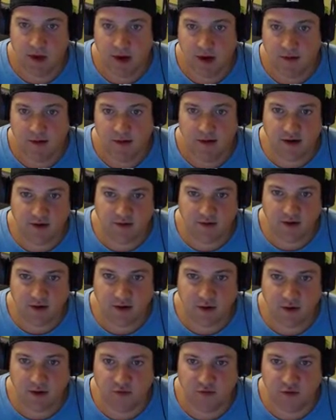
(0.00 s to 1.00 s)
The next thing
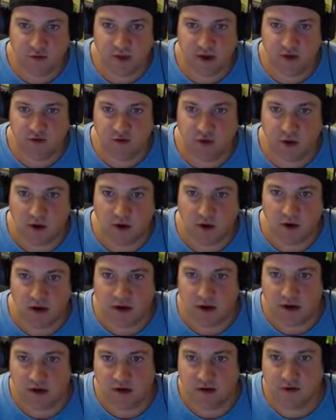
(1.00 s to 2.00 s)
I'll do for benchmarking
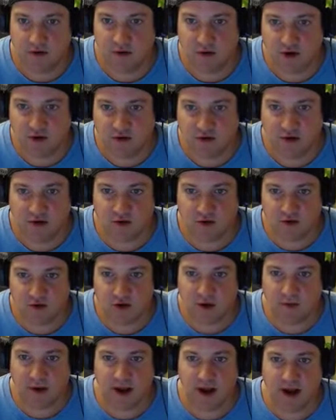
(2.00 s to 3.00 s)
here is make sure I turn
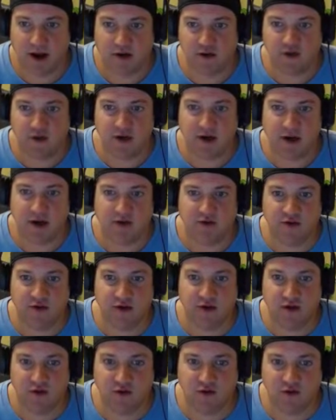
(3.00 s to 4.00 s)
on my actual
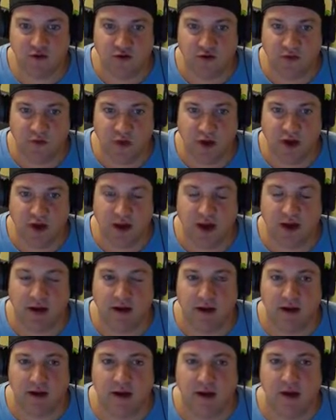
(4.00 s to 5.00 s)
execution plan.
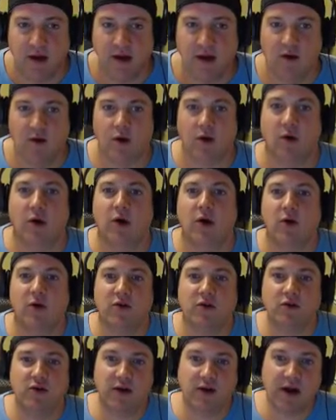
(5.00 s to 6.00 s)
We won't go
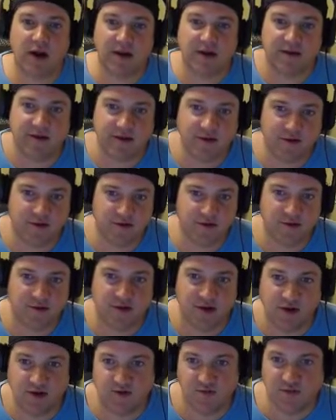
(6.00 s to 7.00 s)
into a lot of details
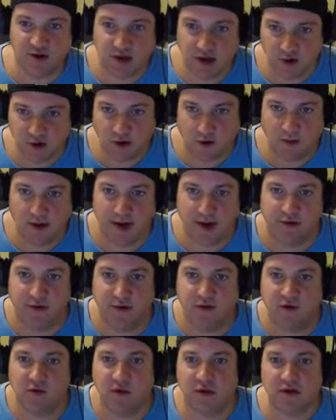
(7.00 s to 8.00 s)
in this video about
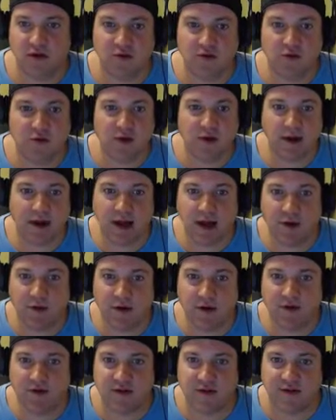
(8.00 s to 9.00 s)
this, but this will allow
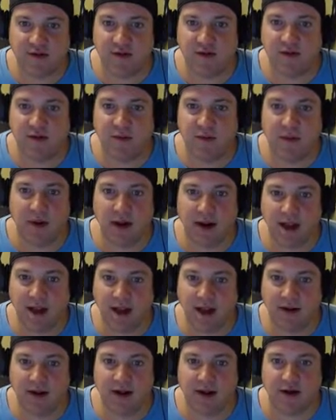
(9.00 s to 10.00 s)
us to see the
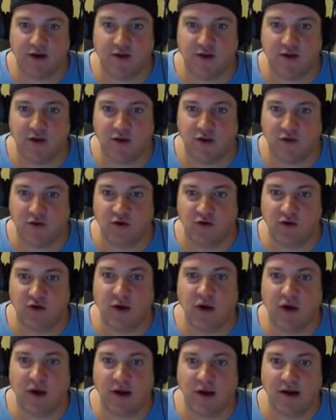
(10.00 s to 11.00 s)
plan that is used to
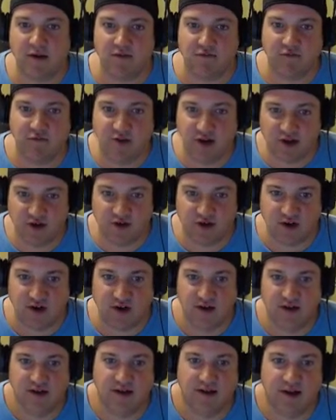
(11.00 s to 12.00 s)
go ahead and fetch and
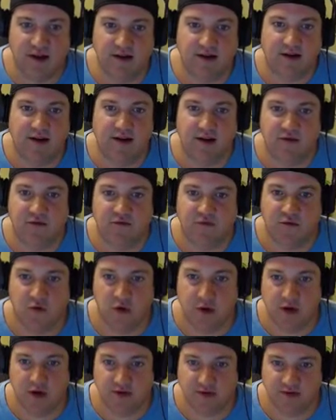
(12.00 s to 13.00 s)
get that data
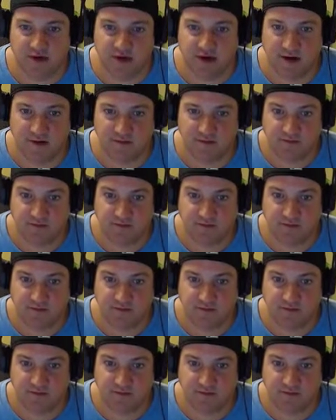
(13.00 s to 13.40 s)
for us here.